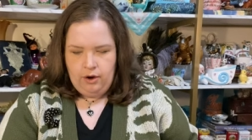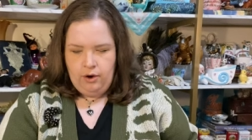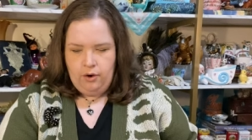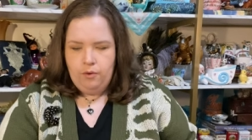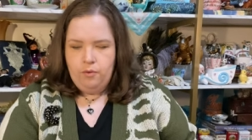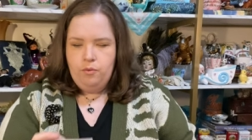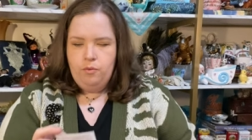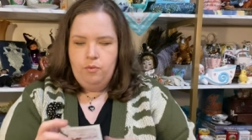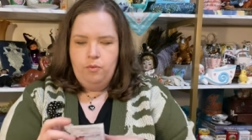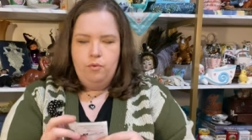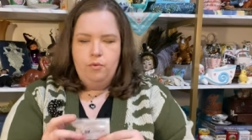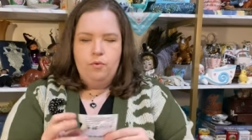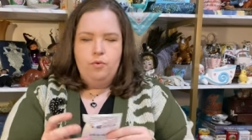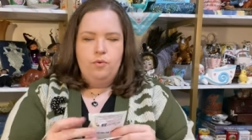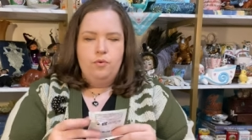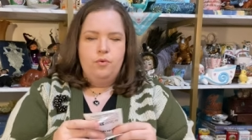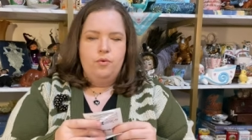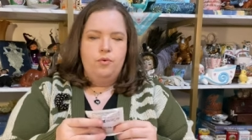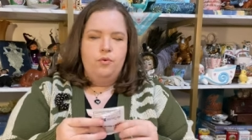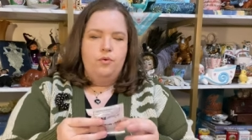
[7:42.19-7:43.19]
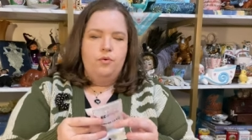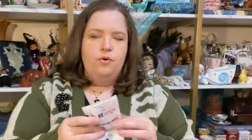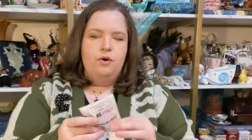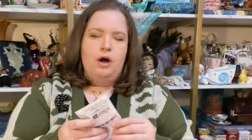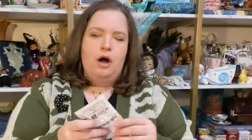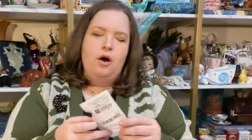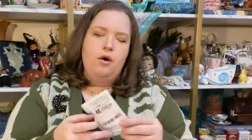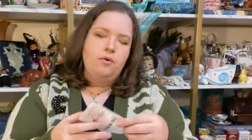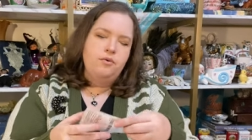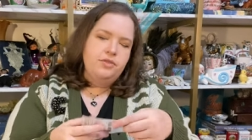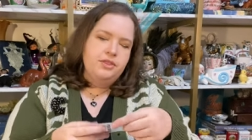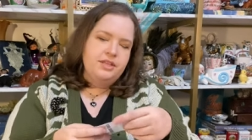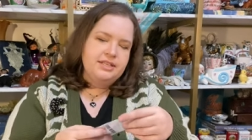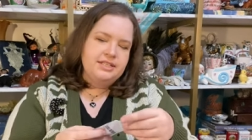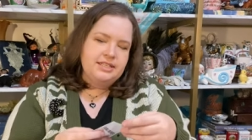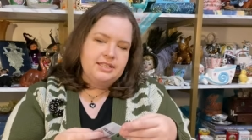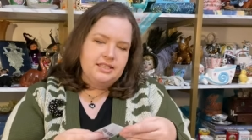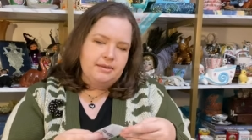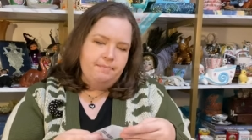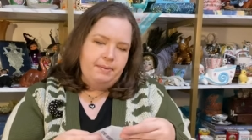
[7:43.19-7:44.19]
Ooh, oh, this
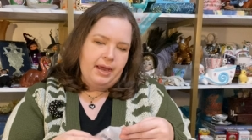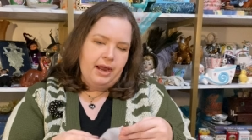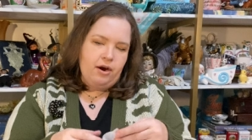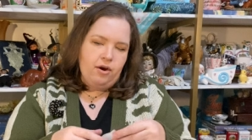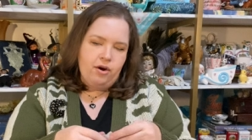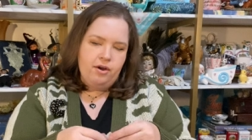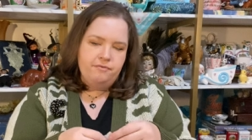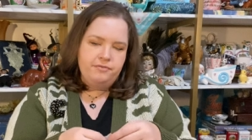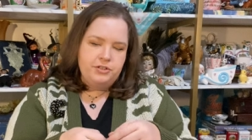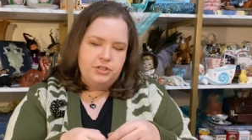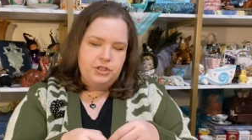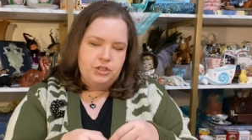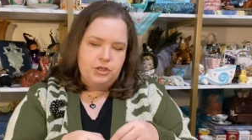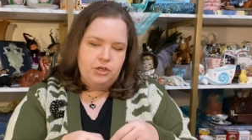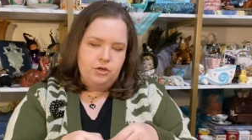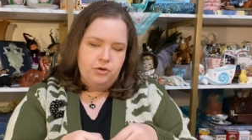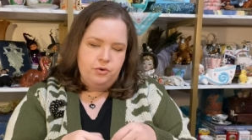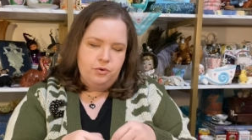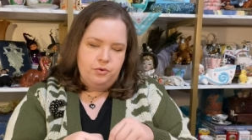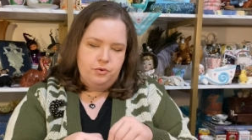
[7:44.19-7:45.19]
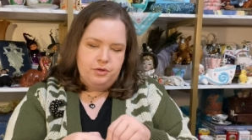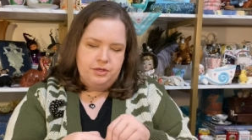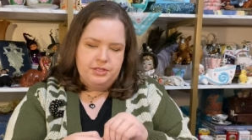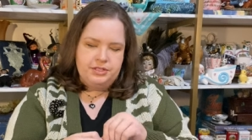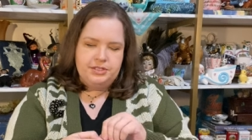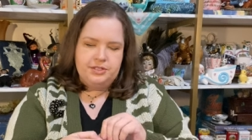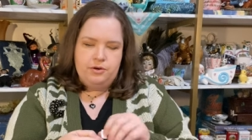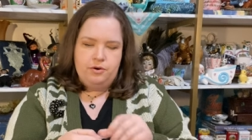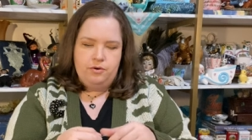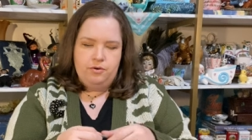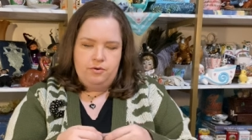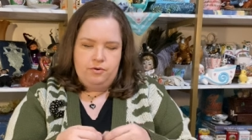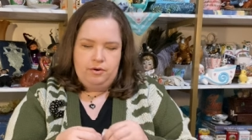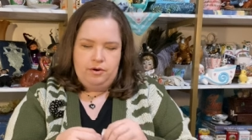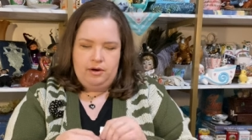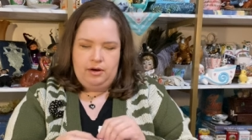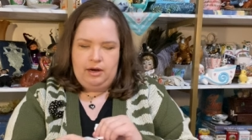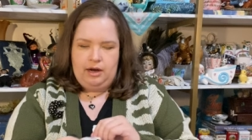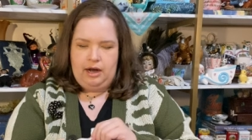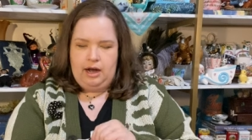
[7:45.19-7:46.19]
is a pair of two. So
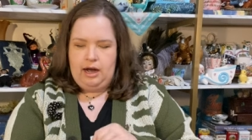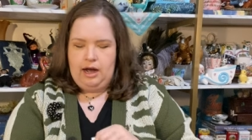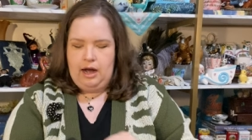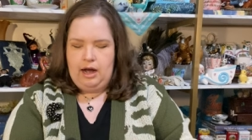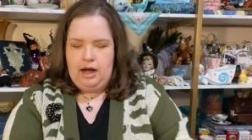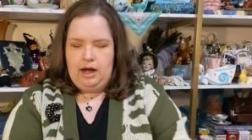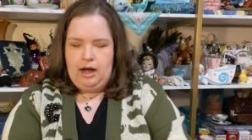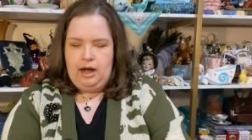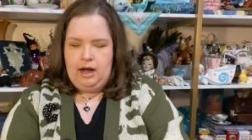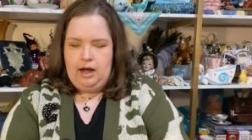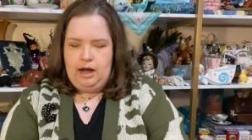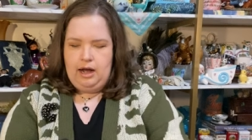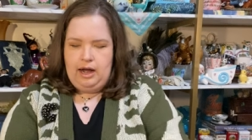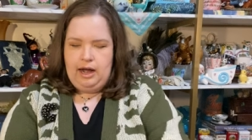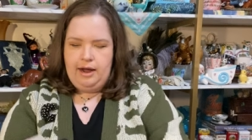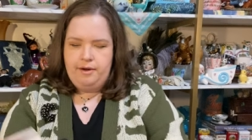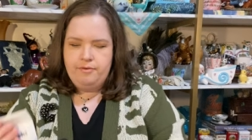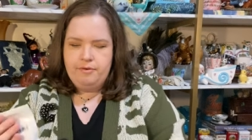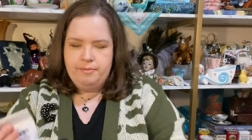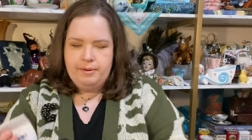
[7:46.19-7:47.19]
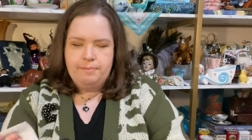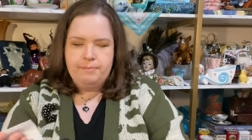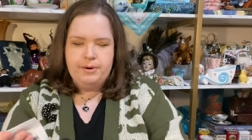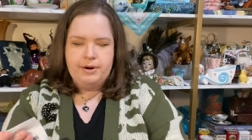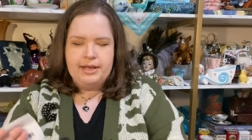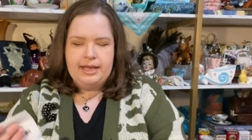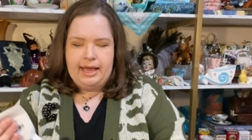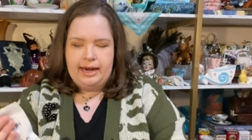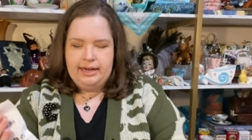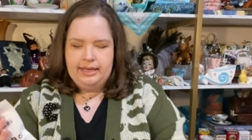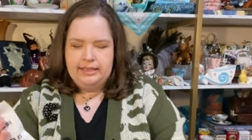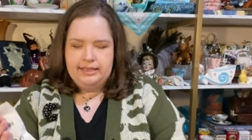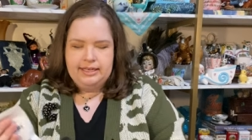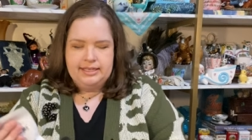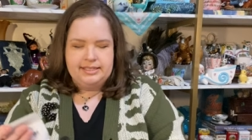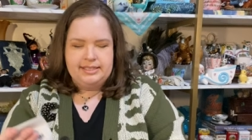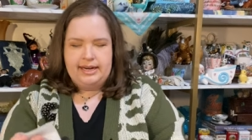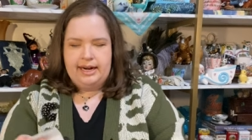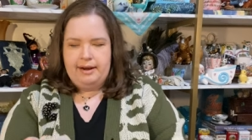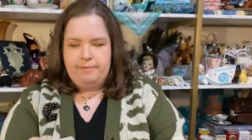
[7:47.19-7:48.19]
I remember getting
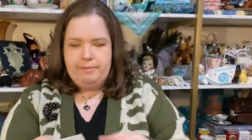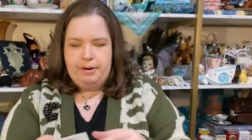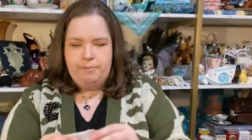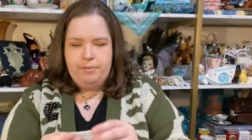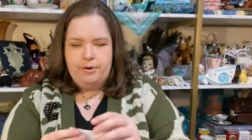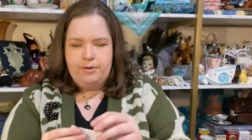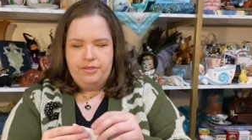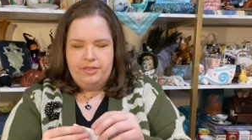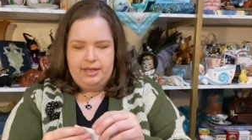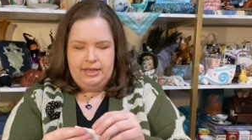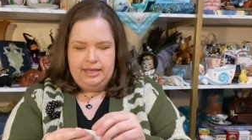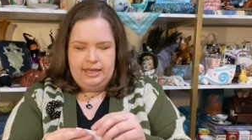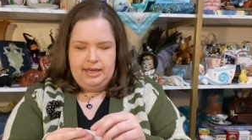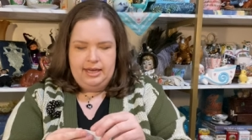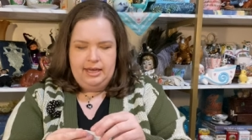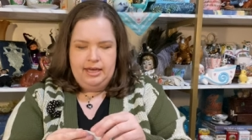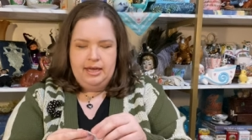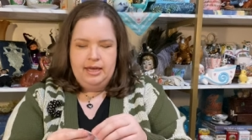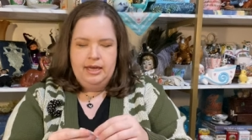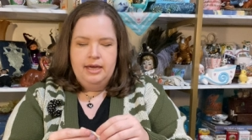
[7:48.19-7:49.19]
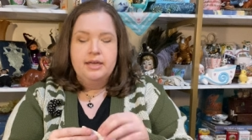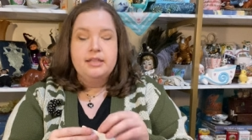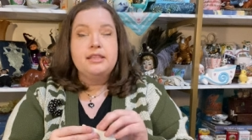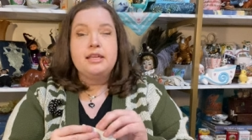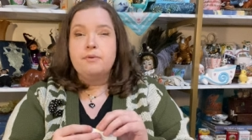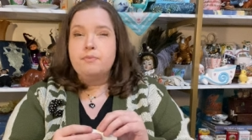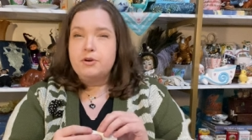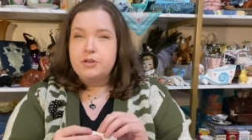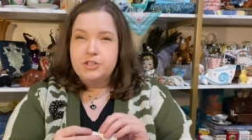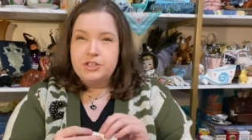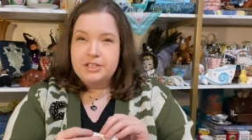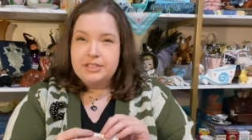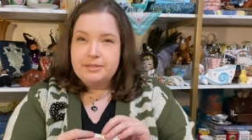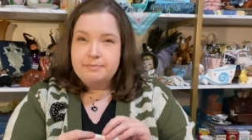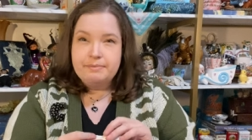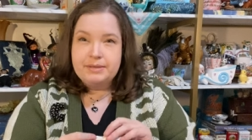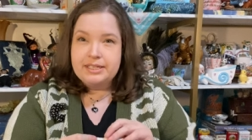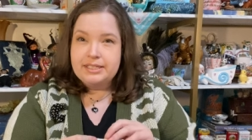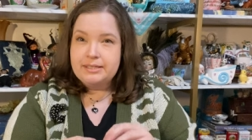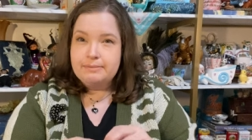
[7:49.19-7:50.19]
this, and I remember thinking they were just
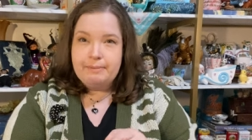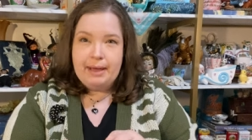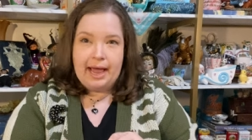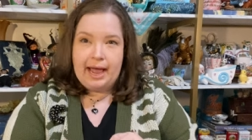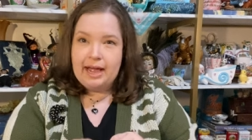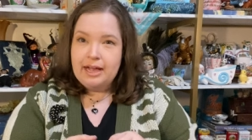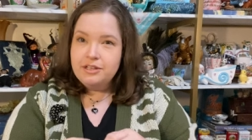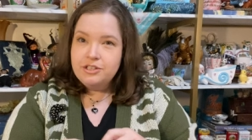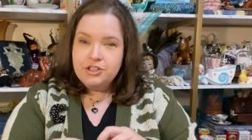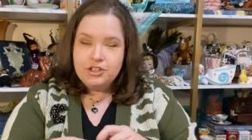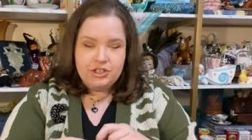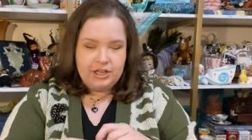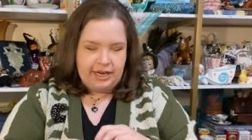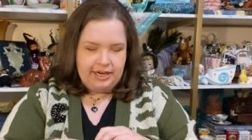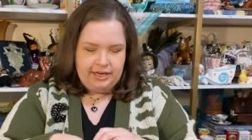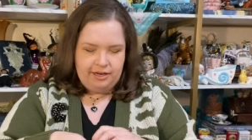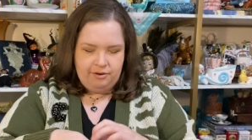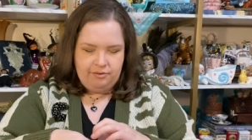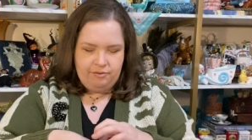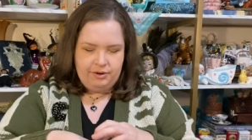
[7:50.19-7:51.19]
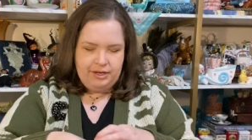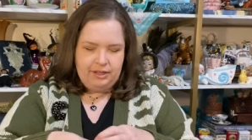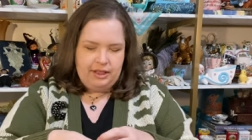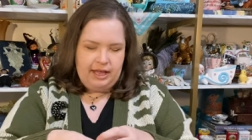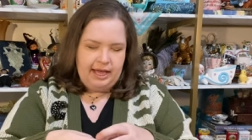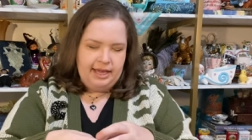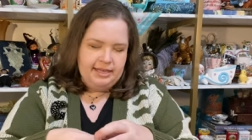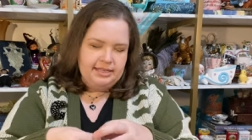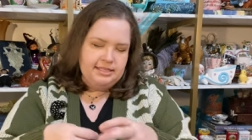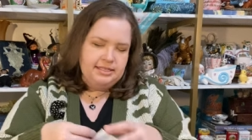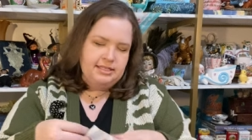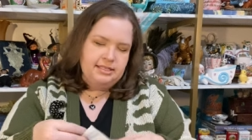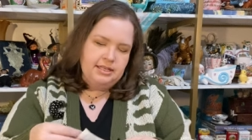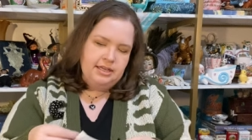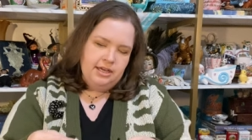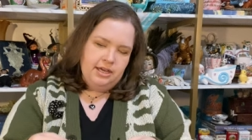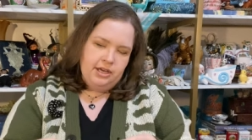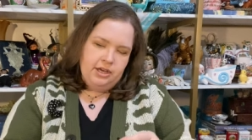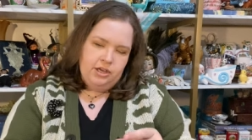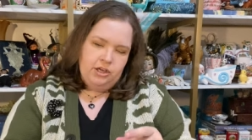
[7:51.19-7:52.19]
mismatched. I didn't realize
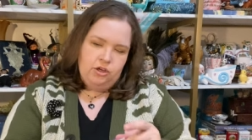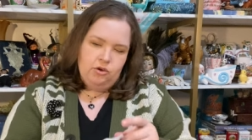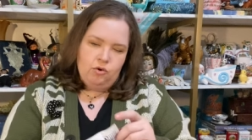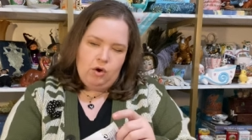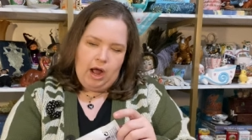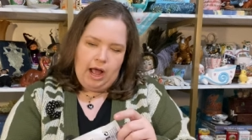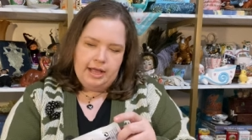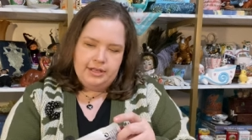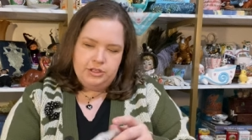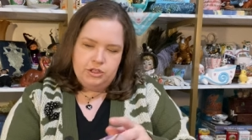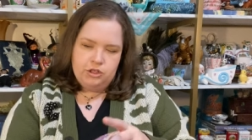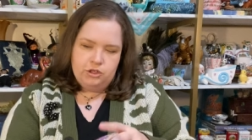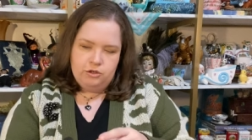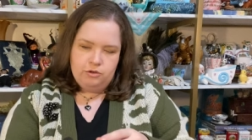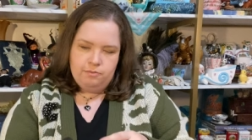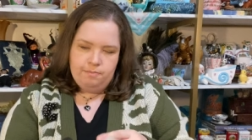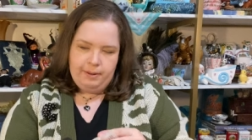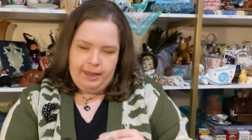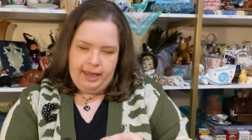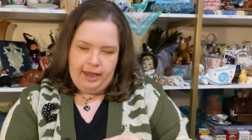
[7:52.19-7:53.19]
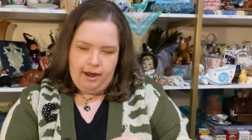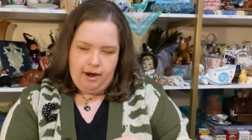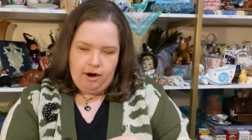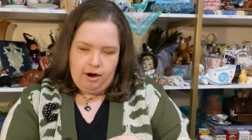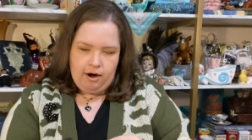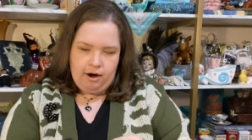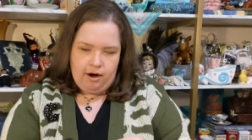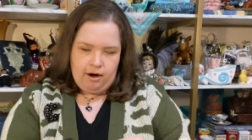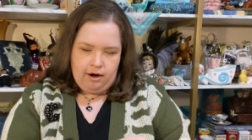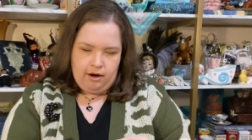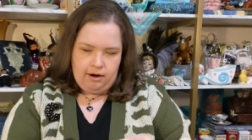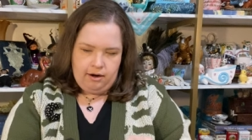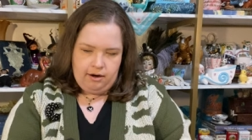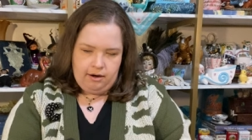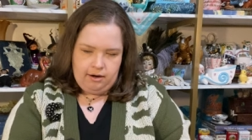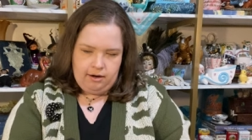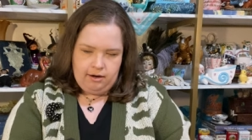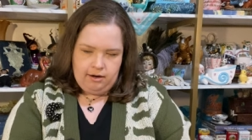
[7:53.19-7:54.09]
you got two pair.